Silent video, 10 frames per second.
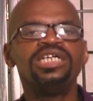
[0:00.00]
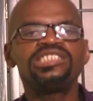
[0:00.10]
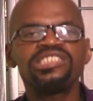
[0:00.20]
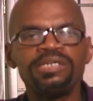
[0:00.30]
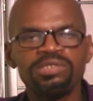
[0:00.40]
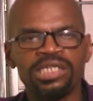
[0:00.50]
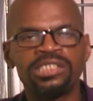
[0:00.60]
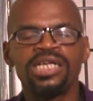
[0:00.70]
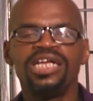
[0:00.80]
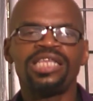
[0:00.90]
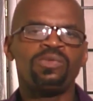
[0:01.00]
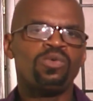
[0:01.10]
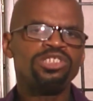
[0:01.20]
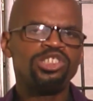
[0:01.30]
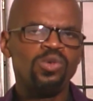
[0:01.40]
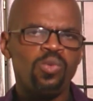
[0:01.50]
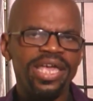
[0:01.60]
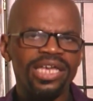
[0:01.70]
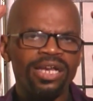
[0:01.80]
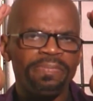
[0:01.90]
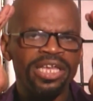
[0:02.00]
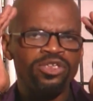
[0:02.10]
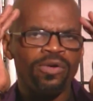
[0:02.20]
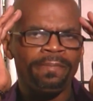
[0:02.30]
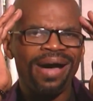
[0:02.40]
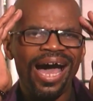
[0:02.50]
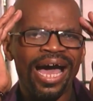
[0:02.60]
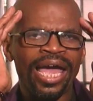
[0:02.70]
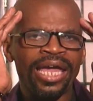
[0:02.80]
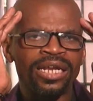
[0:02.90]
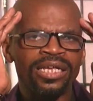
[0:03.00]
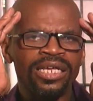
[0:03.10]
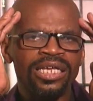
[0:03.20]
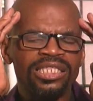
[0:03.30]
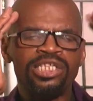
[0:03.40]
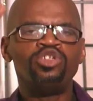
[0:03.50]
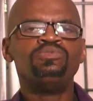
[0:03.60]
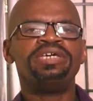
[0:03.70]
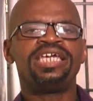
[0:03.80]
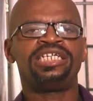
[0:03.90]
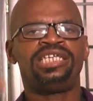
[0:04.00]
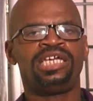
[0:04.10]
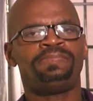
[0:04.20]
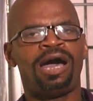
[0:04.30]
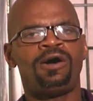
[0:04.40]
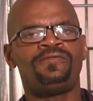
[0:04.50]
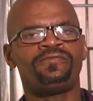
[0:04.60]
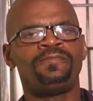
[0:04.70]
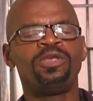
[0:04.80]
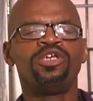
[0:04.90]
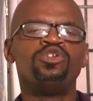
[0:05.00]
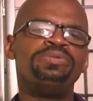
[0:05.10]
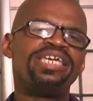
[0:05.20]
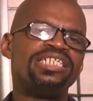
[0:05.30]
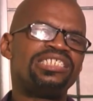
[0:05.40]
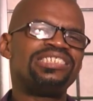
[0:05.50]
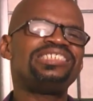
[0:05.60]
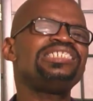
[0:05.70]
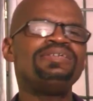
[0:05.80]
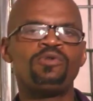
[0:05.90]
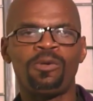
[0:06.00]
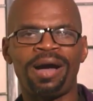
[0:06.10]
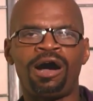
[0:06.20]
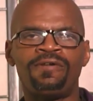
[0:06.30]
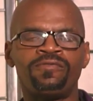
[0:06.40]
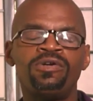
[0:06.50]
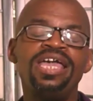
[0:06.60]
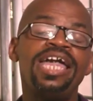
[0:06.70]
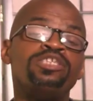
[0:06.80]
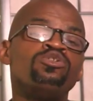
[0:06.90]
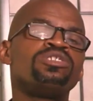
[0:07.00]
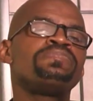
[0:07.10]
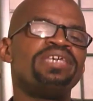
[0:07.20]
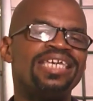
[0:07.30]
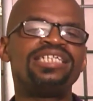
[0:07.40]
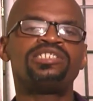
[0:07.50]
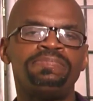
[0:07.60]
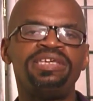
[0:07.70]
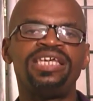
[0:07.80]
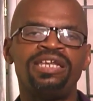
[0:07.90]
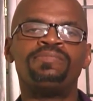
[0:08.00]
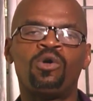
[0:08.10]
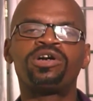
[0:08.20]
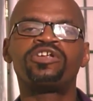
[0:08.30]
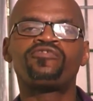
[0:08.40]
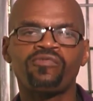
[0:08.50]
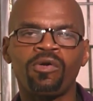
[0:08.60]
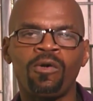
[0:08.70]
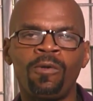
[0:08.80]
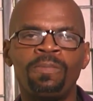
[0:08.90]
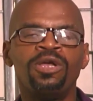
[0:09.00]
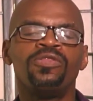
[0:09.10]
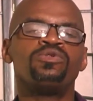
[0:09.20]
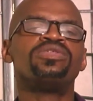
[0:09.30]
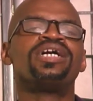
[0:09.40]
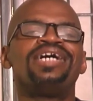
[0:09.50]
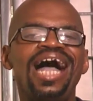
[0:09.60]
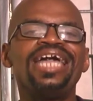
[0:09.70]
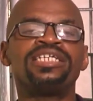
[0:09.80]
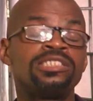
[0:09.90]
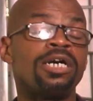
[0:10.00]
substance that once you wake it up in your mind, then you begin to get powerful. You begin to see more powerful and you begin to be in more control through the guidance